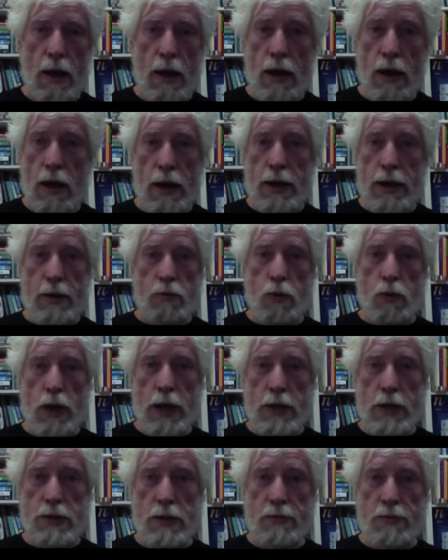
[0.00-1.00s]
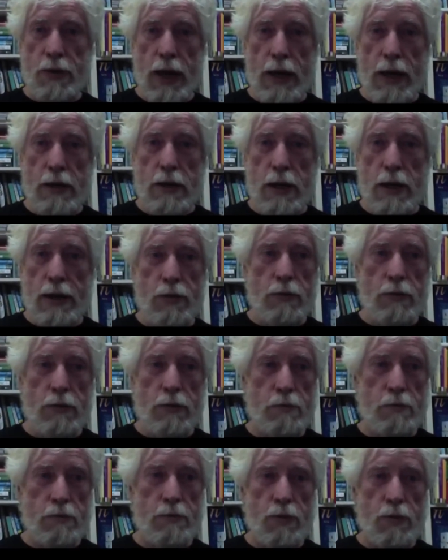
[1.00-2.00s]
And it was, in fact,
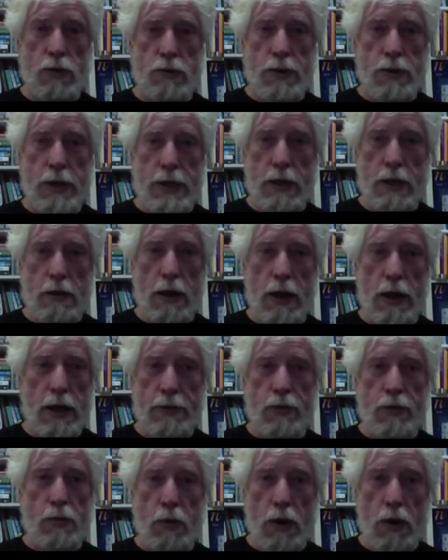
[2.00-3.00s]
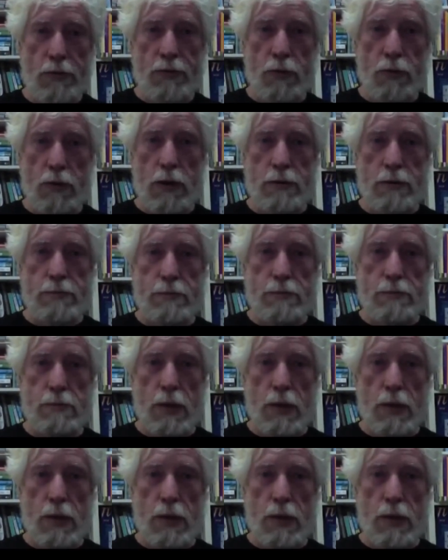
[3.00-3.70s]
every Volkswagen dealer had every part for it.